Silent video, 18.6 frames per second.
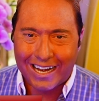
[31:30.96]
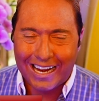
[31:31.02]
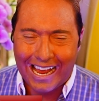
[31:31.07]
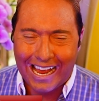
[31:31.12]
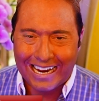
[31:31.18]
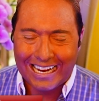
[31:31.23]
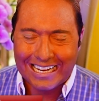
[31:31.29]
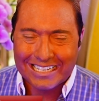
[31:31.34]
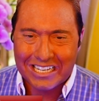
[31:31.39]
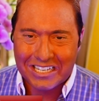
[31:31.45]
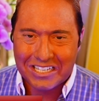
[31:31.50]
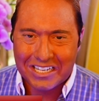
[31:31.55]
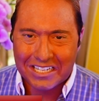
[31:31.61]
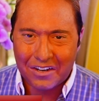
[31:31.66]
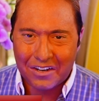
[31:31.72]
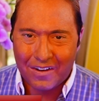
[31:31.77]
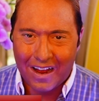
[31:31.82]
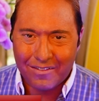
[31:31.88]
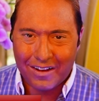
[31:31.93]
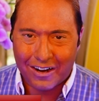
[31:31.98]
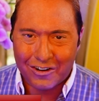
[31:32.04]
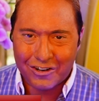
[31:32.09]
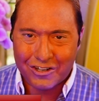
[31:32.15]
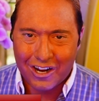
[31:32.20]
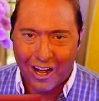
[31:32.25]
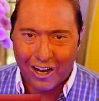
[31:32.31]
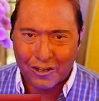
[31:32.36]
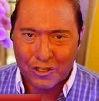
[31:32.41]
Check A is a six thousand
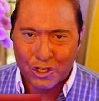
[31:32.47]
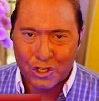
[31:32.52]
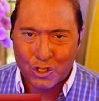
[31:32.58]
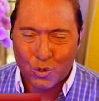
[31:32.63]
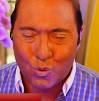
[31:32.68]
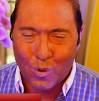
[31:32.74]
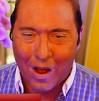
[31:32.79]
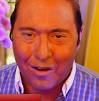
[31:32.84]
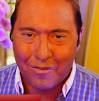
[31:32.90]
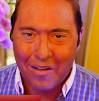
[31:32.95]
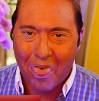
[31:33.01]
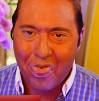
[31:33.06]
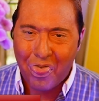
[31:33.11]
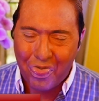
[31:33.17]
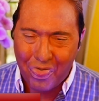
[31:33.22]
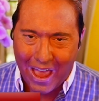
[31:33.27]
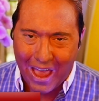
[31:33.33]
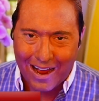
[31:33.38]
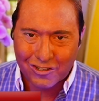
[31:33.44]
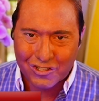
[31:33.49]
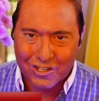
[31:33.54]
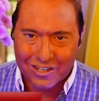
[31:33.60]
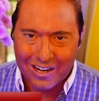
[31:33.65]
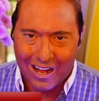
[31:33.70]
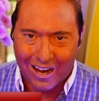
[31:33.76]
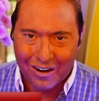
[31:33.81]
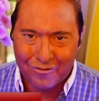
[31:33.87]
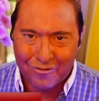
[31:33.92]
five hundred dollars to twelve
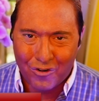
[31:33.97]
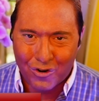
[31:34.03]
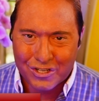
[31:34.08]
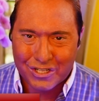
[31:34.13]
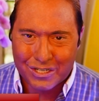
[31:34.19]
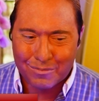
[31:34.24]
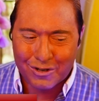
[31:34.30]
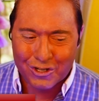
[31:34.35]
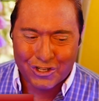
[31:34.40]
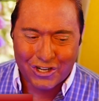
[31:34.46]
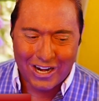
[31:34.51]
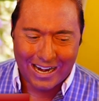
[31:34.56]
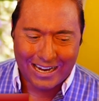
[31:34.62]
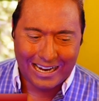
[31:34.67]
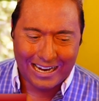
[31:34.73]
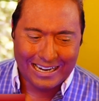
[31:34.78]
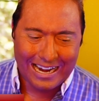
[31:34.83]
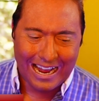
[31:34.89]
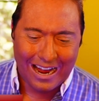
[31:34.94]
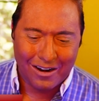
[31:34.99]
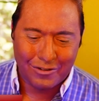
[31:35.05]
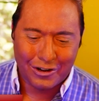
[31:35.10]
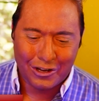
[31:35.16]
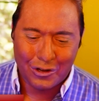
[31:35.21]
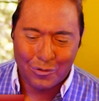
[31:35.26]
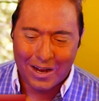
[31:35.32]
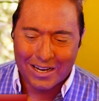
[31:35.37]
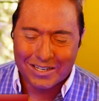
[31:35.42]
thousand dollars fourth stimulus check
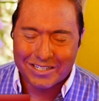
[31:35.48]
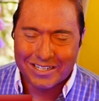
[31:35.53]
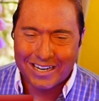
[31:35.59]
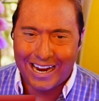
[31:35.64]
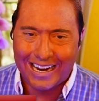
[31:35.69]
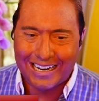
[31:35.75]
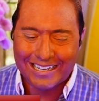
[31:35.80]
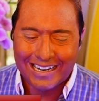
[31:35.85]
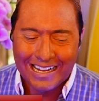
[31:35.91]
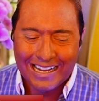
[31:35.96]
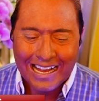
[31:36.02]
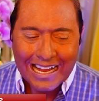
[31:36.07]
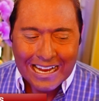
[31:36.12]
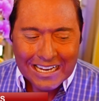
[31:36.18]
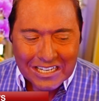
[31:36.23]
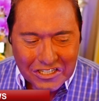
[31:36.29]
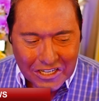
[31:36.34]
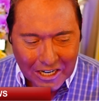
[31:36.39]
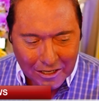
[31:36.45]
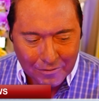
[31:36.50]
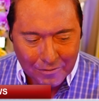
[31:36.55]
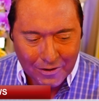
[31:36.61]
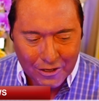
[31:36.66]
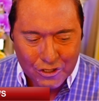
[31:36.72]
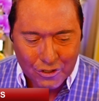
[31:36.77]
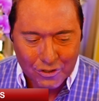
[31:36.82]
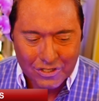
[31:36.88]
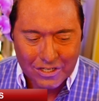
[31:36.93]
in every U S state.
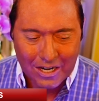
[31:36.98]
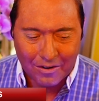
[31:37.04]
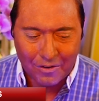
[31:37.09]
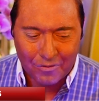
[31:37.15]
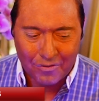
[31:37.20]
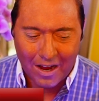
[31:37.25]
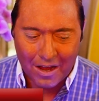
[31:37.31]
Single individual,